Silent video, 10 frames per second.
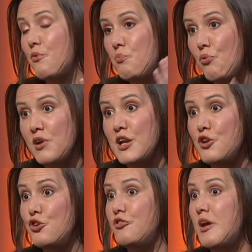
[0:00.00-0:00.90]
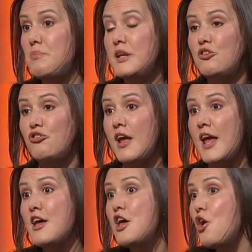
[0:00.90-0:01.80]
We've brought in a new deputy
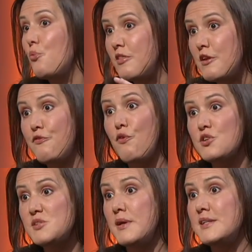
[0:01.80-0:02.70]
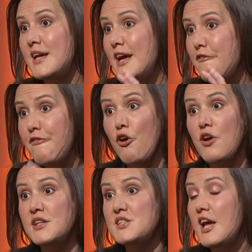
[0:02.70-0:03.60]
chair with enforcement
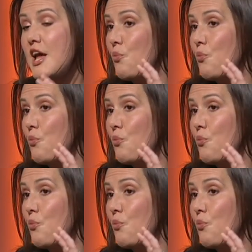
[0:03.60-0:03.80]
focus.